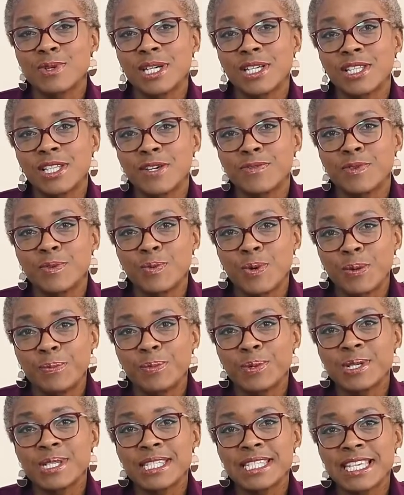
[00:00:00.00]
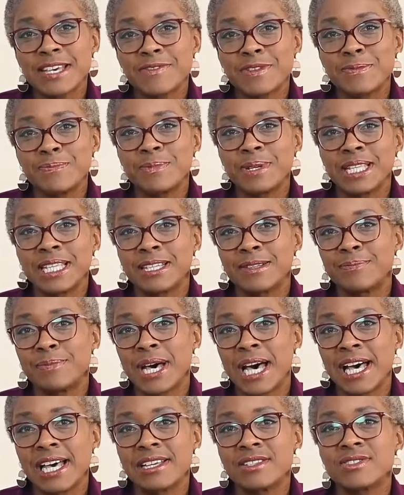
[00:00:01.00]
worth over £1.7 million
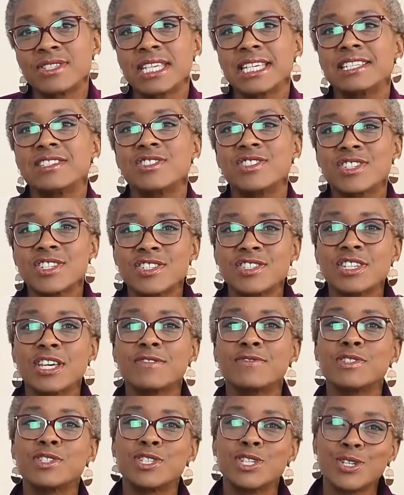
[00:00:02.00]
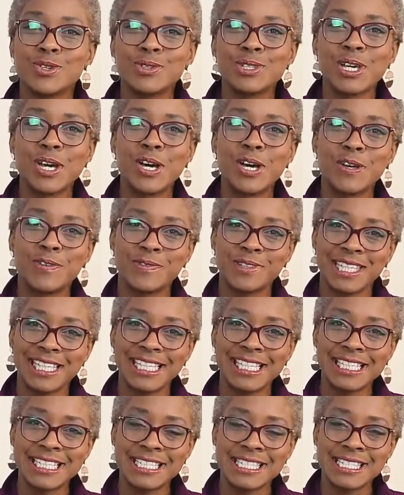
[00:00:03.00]
in just over 2.5
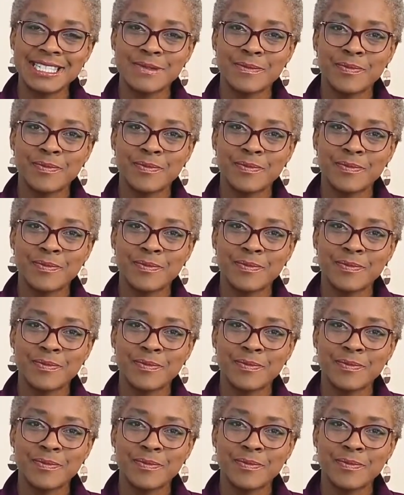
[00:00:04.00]
years.